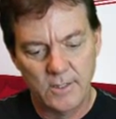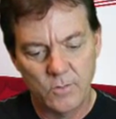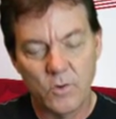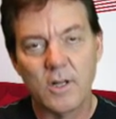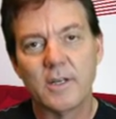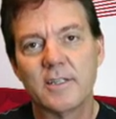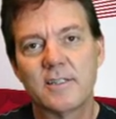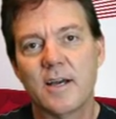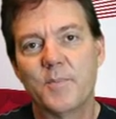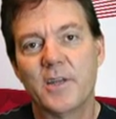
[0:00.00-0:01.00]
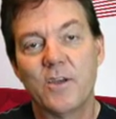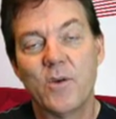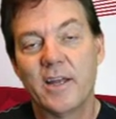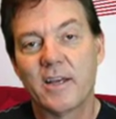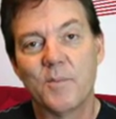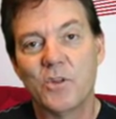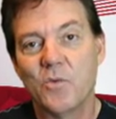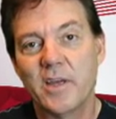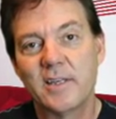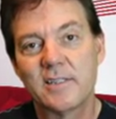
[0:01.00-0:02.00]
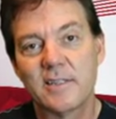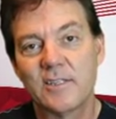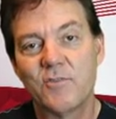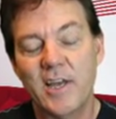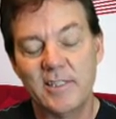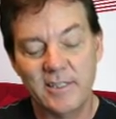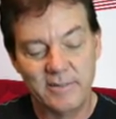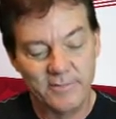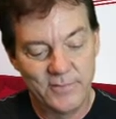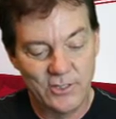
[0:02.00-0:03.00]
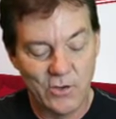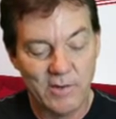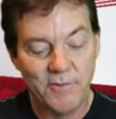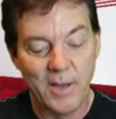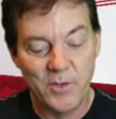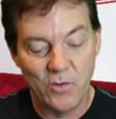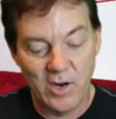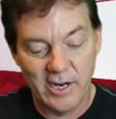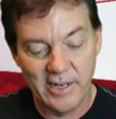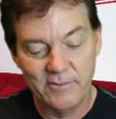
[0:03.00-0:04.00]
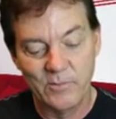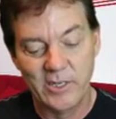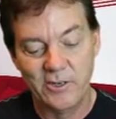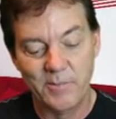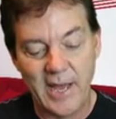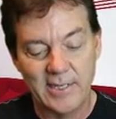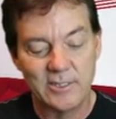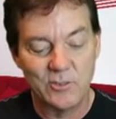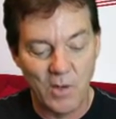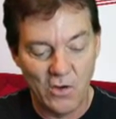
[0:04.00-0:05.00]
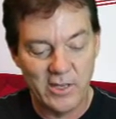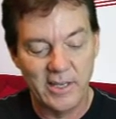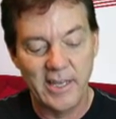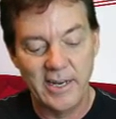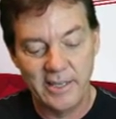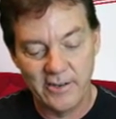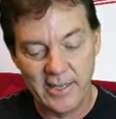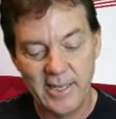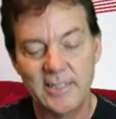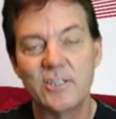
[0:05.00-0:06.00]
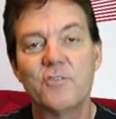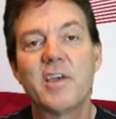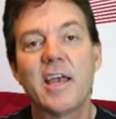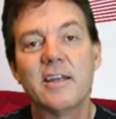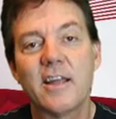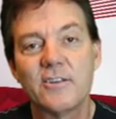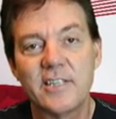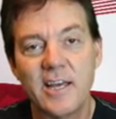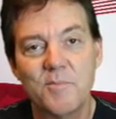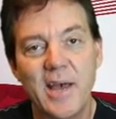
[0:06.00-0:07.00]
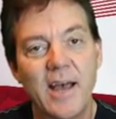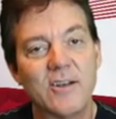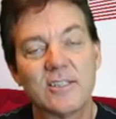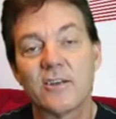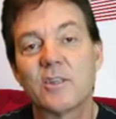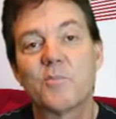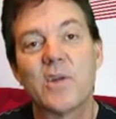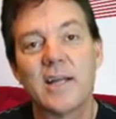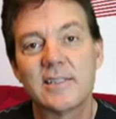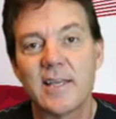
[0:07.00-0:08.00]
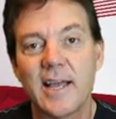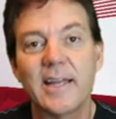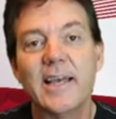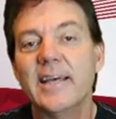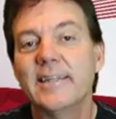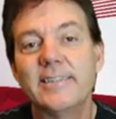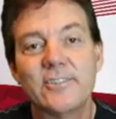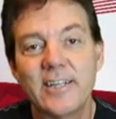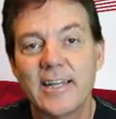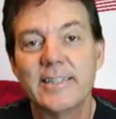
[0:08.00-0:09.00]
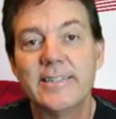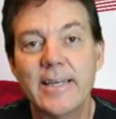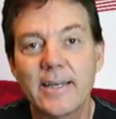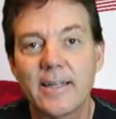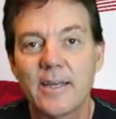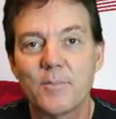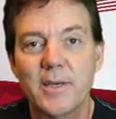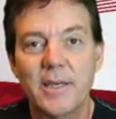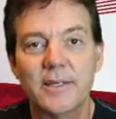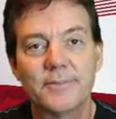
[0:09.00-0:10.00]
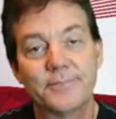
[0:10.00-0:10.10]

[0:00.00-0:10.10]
We're all going to stop anyway in a couple of weeks, let's face it. So in February, when you're back to smoking, hitting your kids, and you've gained another 10 pounds, look at the bright side. At least you're not a dick like me.